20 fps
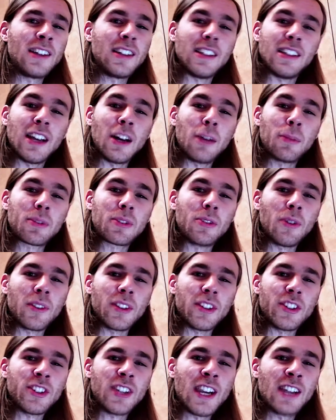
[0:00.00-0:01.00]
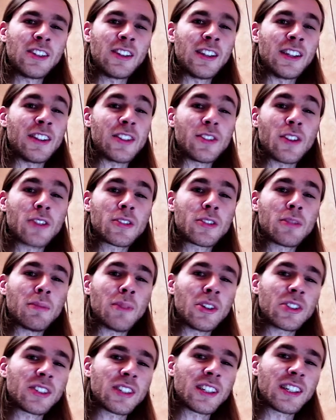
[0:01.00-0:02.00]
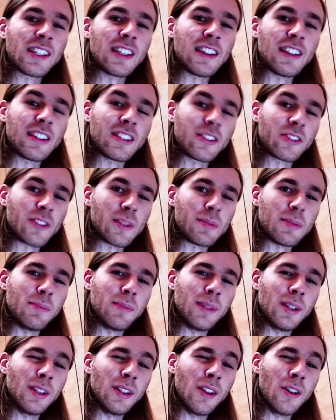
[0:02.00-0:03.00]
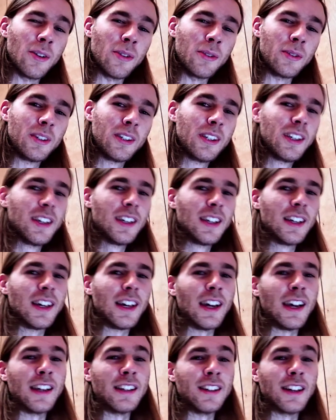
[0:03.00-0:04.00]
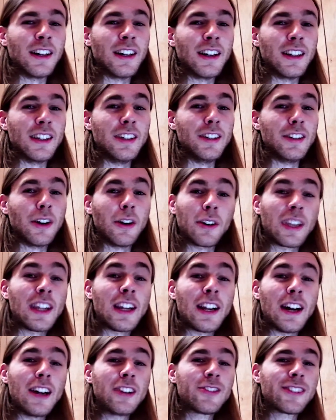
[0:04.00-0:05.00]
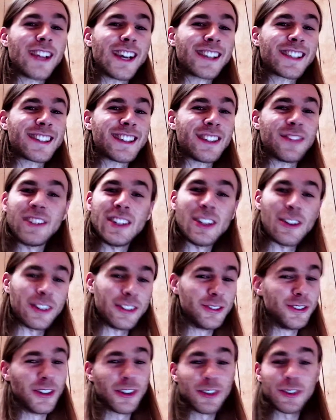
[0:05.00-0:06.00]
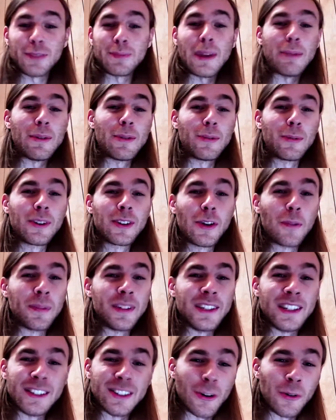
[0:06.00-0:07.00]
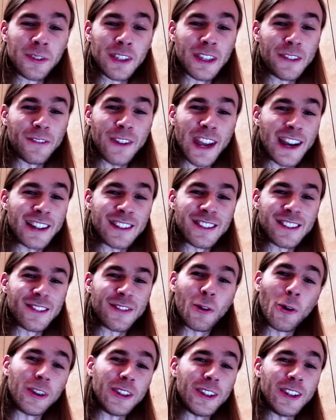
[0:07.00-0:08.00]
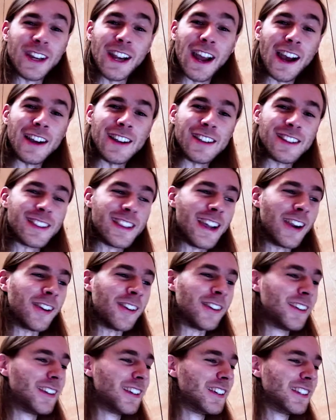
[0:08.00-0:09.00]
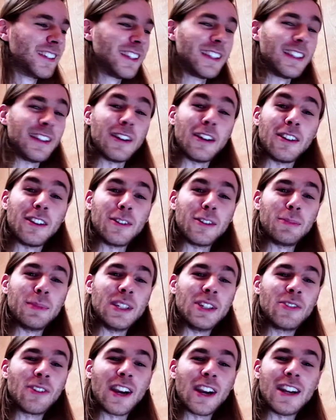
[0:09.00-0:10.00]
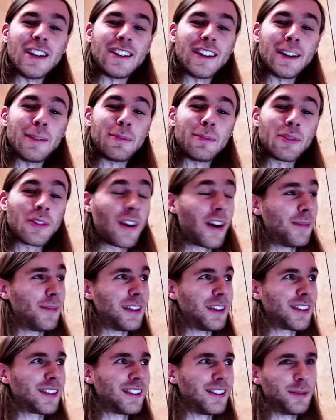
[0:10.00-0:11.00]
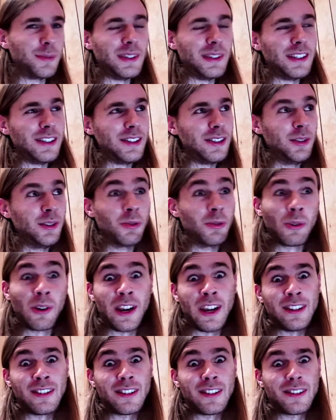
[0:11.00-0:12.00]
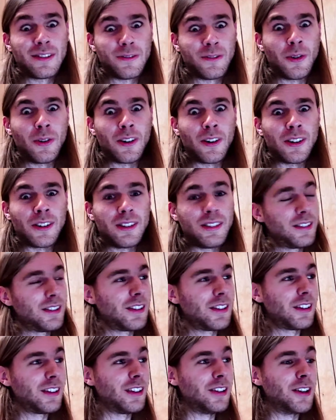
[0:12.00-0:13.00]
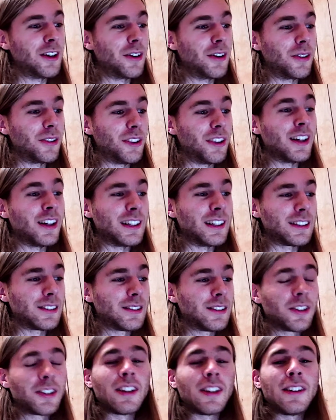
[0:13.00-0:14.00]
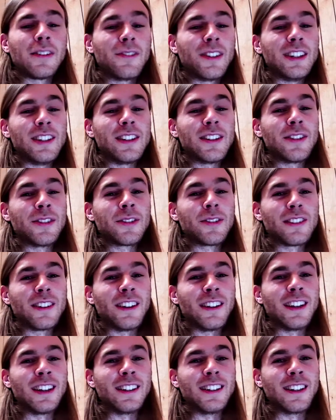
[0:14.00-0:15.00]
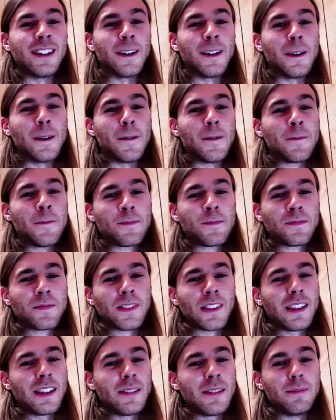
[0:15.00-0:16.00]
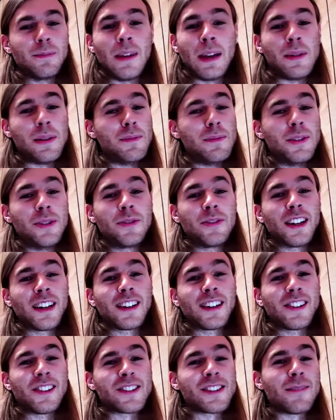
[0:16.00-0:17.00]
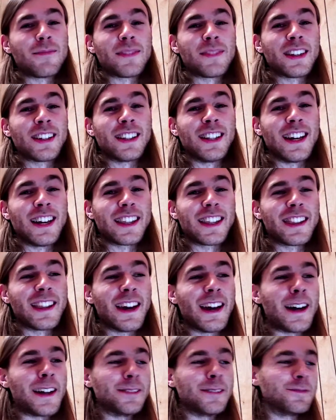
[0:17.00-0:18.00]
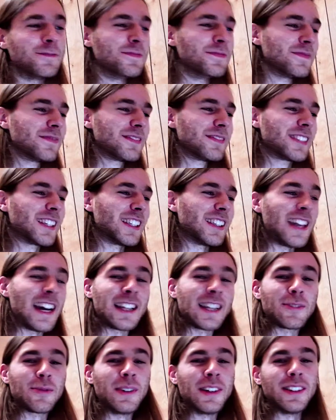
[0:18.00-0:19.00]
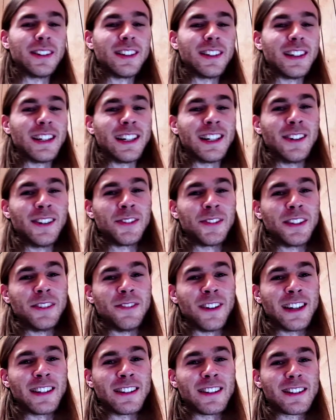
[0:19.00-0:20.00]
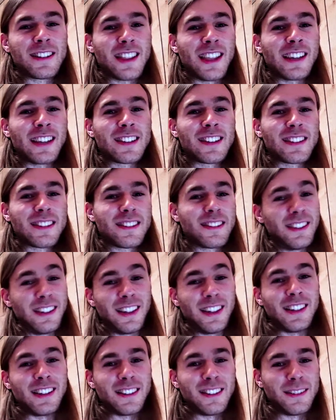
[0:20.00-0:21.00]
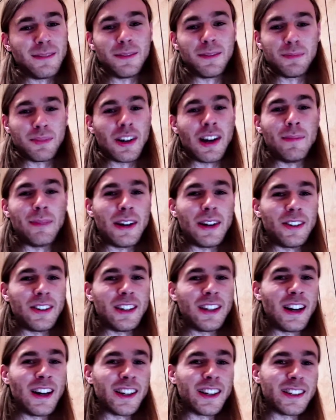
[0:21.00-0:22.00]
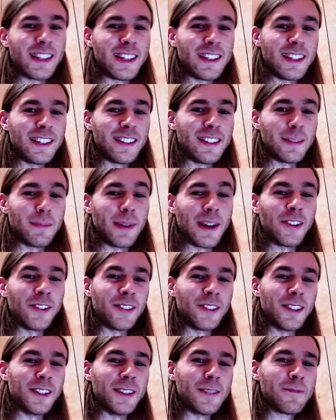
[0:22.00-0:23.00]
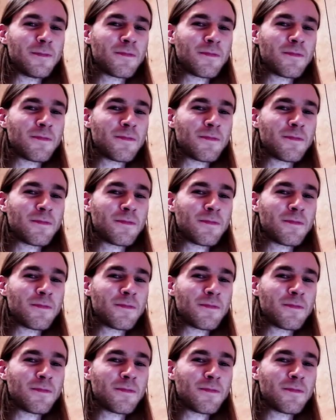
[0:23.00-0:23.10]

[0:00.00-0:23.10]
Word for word: It helps grow the channel, and there's also merch linked in the description below. And, uh, you know, get one hundred likes on this video, and who knows, maybe we'll open an OnlyFans for you guys there. It'll be great, I promise. It'll be great for, you know, uh, cooking videos and uh, maybe music or something like that. Because that's what uh, OnlyFans thinks its primary content is, apparently.